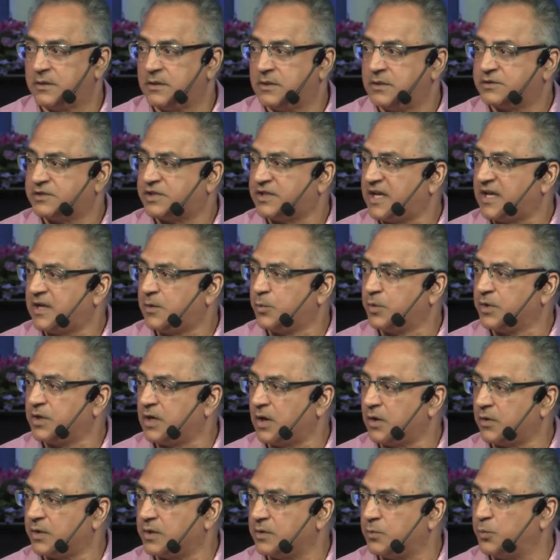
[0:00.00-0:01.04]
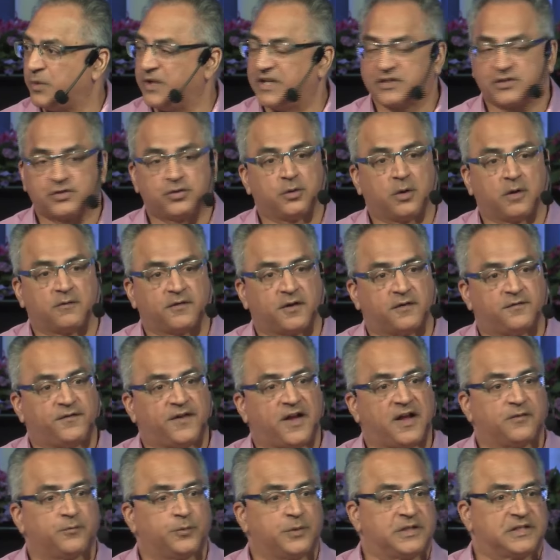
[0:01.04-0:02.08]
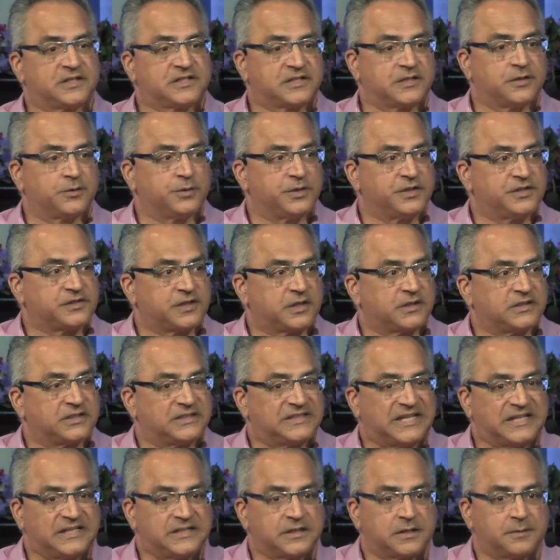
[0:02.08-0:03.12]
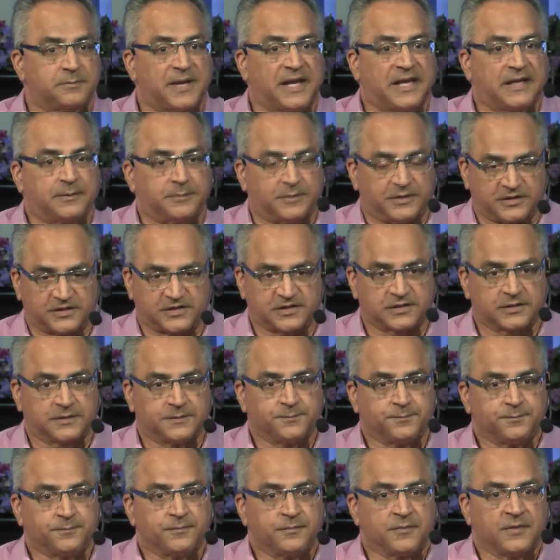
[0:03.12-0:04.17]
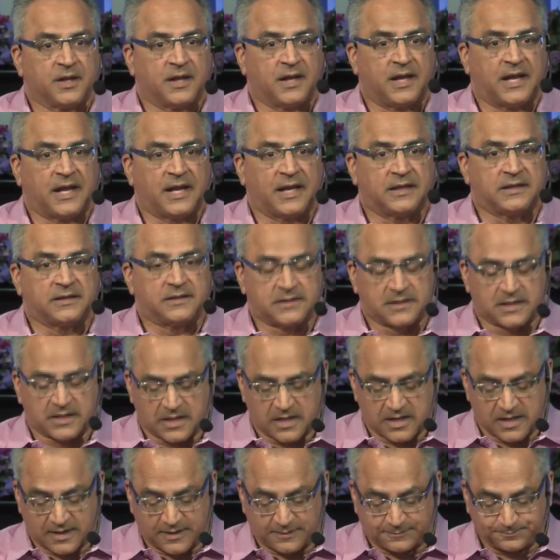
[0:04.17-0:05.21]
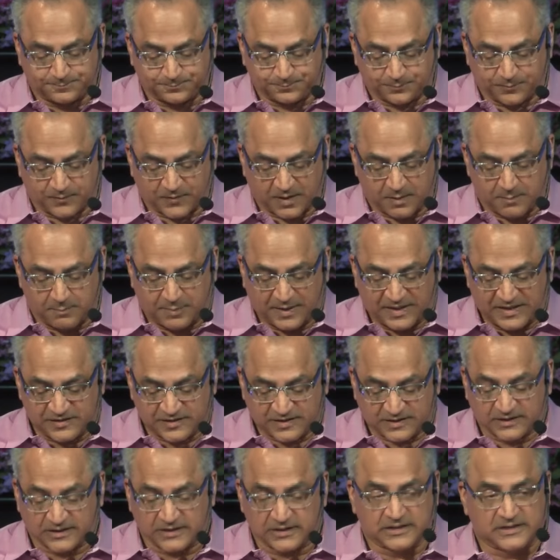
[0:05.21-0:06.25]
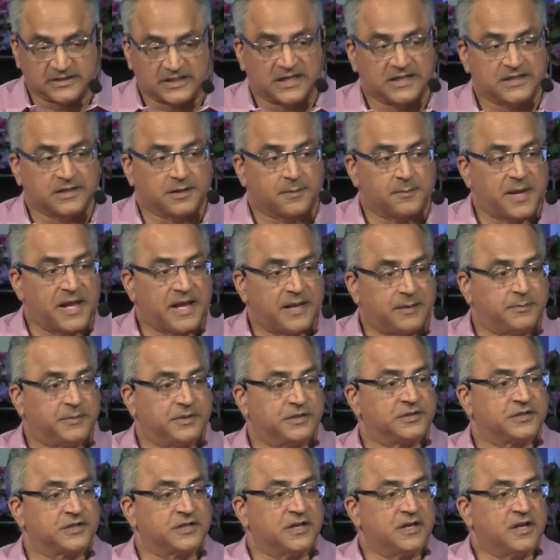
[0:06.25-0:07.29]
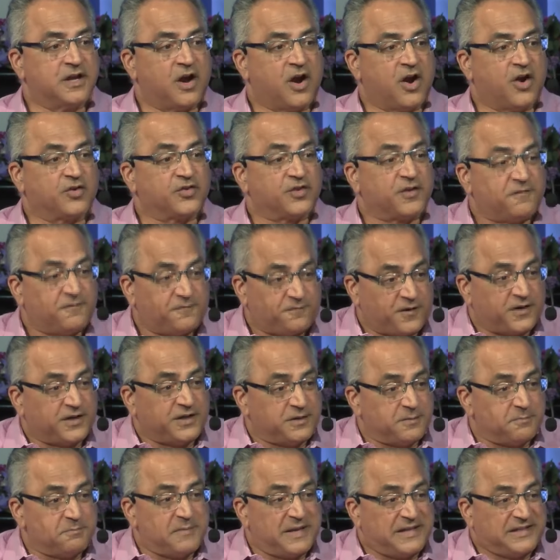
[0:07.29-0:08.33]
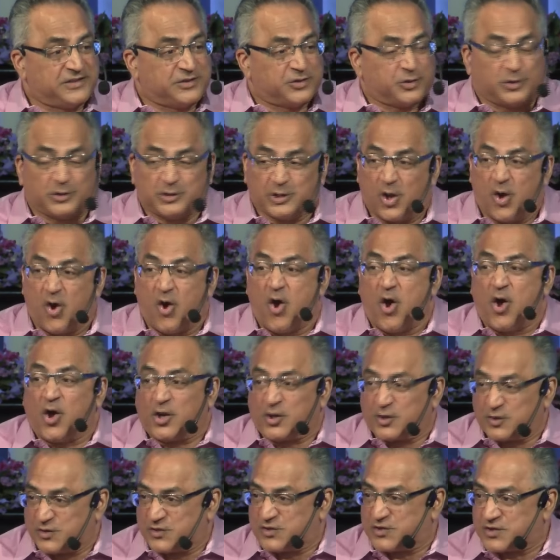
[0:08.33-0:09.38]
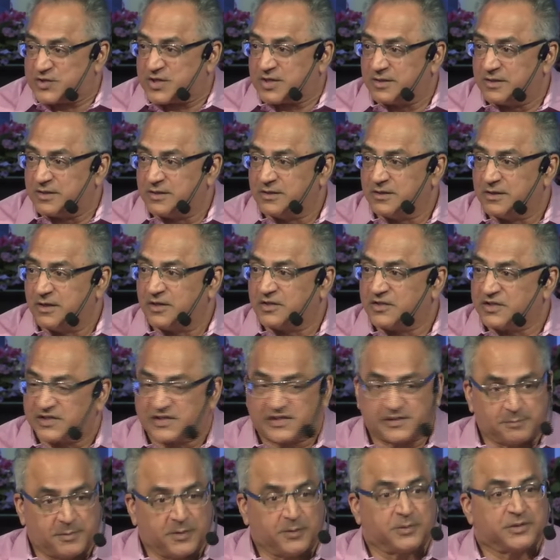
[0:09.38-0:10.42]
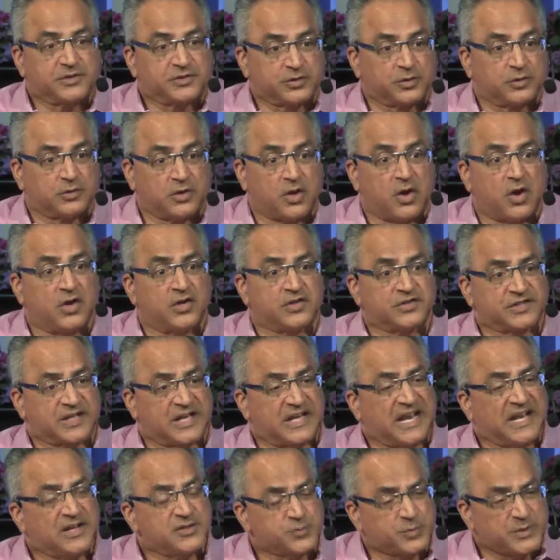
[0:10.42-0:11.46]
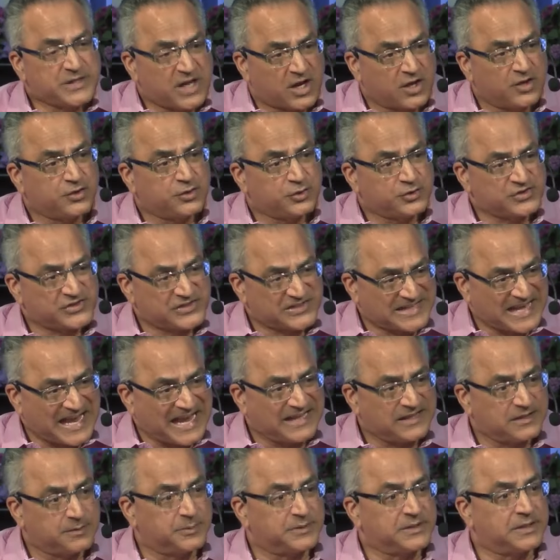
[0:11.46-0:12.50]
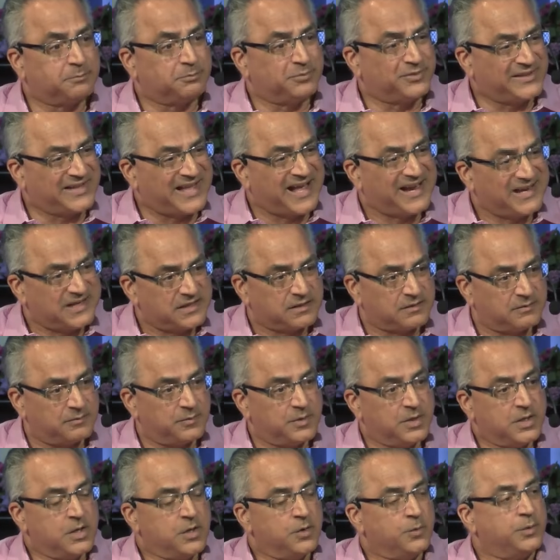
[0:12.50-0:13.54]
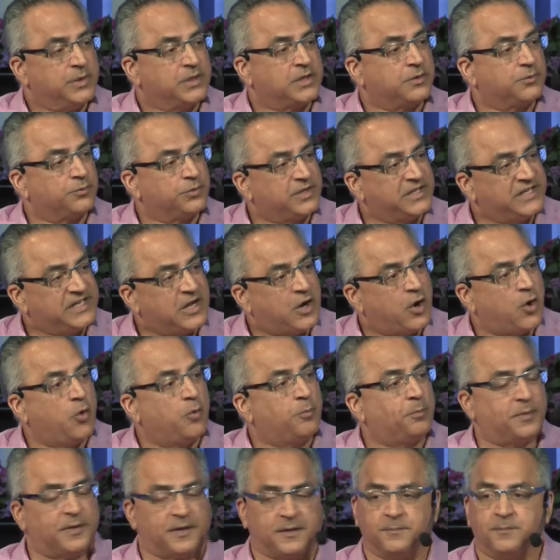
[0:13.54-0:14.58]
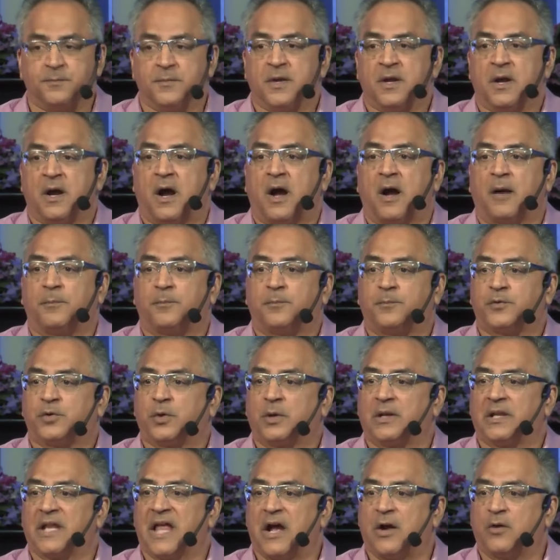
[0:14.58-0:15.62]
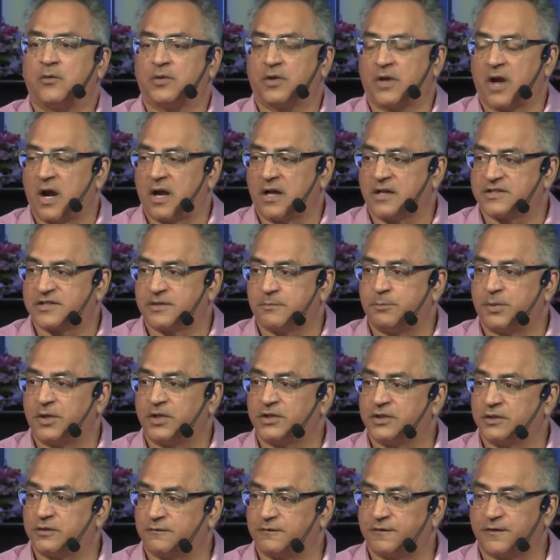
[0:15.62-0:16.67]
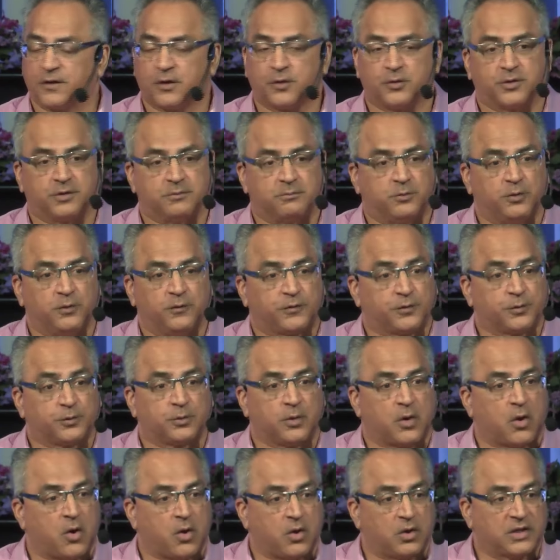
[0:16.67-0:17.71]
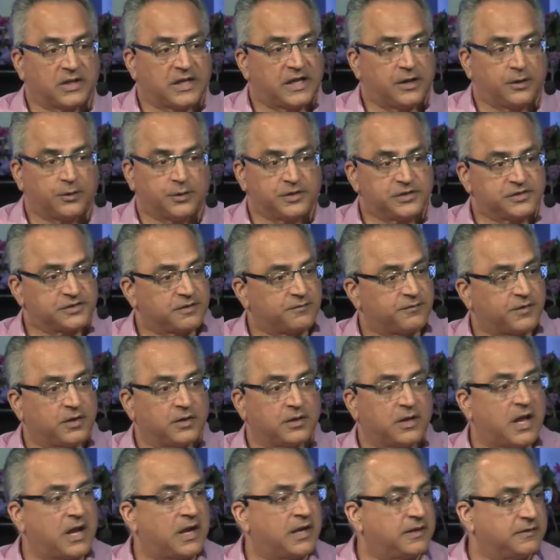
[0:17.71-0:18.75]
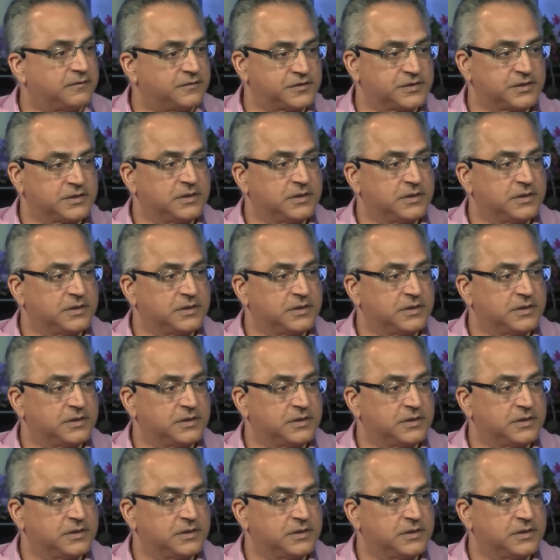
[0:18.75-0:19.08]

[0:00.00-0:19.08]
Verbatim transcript: Today, we are in week two of our five week series on the Ten Commandments. And um, basically, the Ten Commandments are the fundamental laws, the spiritual laws. And as we understand them and apply them, we can really open up to allow God's abundant flow to move through all areas of our lives